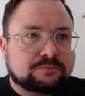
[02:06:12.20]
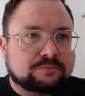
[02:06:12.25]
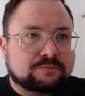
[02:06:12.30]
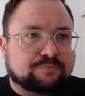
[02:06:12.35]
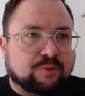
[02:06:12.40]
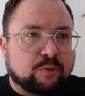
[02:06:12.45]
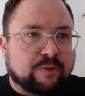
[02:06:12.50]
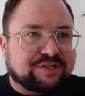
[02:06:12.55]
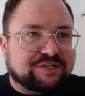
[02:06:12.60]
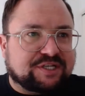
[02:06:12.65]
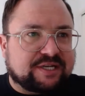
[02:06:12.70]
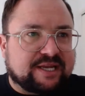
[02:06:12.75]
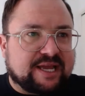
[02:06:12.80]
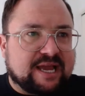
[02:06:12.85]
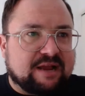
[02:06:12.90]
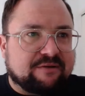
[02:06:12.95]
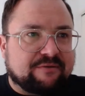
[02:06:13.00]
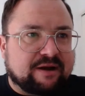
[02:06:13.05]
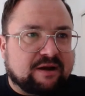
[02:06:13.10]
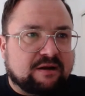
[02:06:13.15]
Ball into the
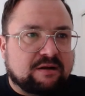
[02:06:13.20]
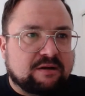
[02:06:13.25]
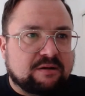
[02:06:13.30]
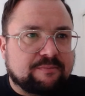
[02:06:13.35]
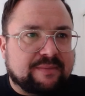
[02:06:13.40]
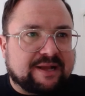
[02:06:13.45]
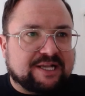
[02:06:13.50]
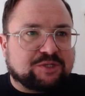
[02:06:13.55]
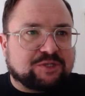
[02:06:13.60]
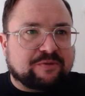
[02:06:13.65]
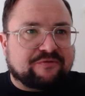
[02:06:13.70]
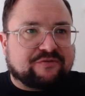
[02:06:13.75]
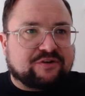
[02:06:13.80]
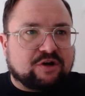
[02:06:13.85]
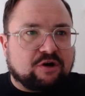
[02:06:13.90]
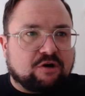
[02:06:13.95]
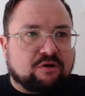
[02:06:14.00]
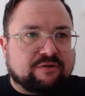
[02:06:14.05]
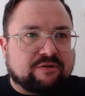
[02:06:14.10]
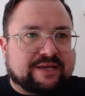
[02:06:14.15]
area. Matt Smith
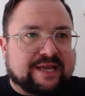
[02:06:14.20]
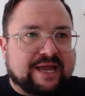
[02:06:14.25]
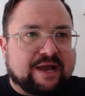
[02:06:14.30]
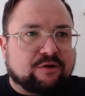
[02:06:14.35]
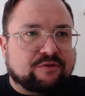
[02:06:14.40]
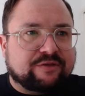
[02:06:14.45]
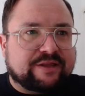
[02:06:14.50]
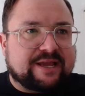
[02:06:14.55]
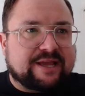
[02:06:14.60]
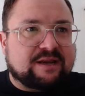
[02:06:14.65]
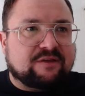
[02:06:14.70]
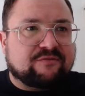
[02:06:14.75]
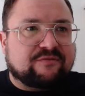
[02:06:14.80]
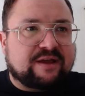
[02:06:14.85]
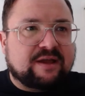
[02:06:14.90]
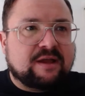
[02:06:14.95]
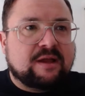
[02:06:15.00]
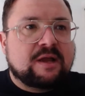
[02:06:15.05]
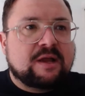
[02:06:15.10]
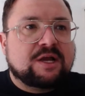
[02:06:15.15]
can't get on the end of
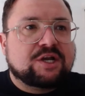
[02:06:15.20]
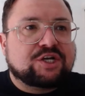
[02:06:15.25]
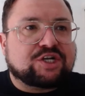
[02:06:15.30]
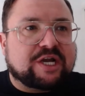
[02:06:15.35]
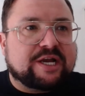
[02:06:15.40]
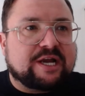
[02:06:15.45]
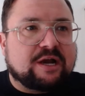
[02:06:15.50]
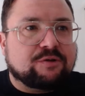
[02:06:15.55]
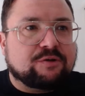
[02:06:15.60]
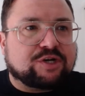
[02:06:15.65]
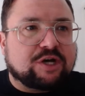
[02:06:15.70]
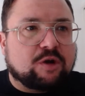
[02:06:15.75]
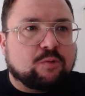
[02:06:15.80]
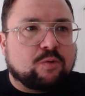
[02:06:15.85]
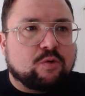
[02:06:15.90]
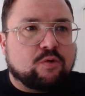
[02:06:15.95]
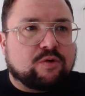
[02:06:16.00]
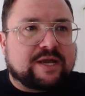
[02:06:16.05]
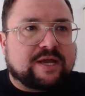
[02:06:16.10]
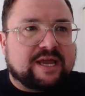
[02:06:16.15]
it. Shay Ojo
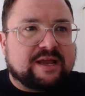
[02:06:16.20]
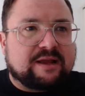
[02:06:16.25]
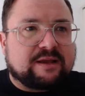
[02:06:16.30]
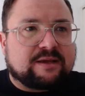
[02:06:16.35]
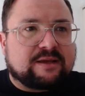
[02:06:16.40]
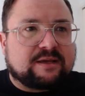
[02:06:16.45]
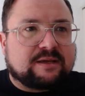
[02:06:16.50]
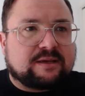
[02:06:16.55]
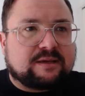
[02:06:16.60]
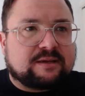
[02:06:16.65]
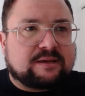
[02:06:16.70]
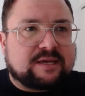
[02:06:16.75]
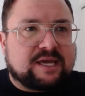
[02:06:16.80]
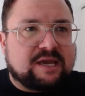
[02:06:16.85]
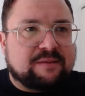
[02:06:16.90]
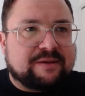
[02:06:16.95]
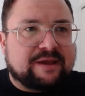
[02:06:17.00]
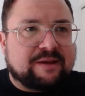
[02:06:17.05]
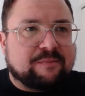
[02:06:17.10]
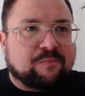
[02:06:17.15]
will keep
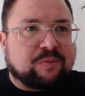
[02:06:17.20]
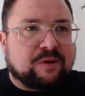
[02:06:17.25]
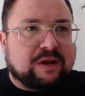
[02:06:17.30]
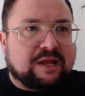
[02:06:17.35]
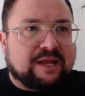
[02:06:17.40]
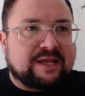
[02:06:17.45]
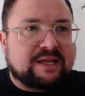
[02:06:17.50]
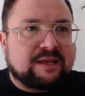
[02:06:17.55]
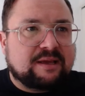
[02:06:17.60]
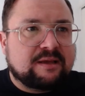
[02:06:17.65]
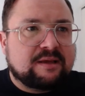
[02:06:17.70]
it in play.